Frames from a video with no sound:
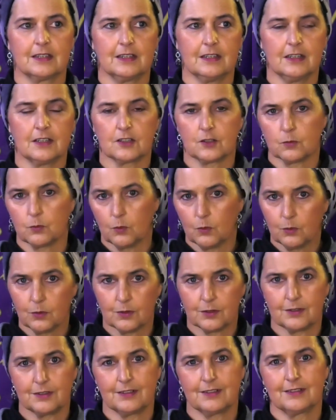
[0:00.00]
It's
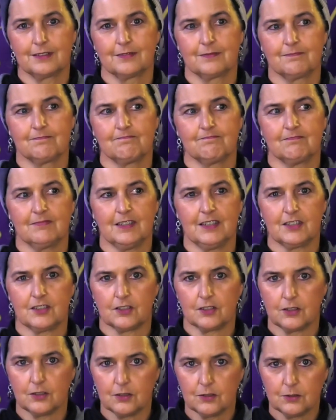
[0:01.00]
worn. It's
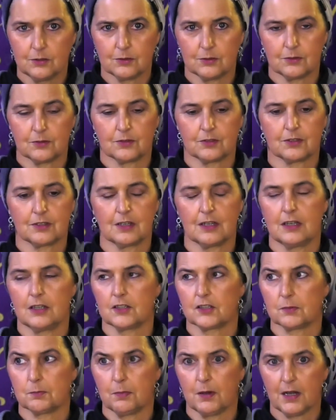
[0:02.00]
used.
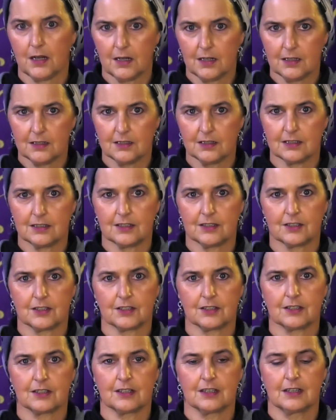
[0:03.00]
It's
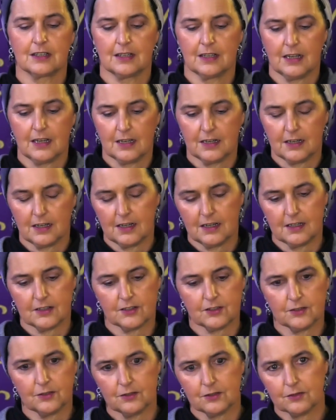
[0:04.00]
polished. And
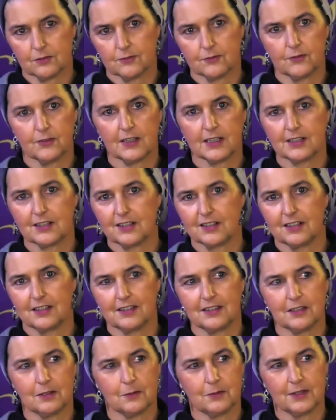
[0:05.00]
it's through the friction
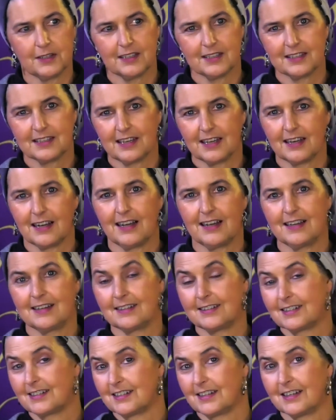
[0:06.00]
that we get that high
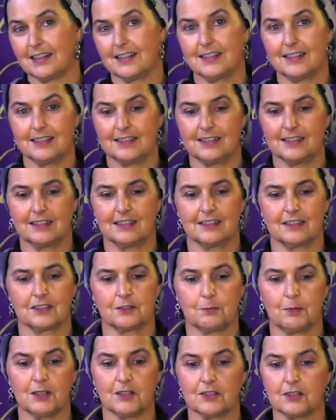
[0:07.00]
shine,
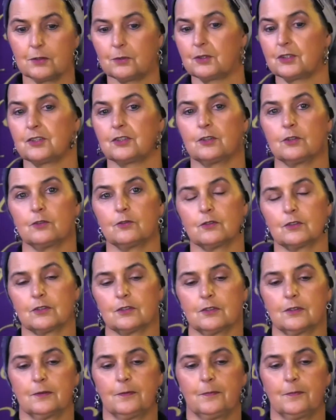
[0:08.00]
especially with silver.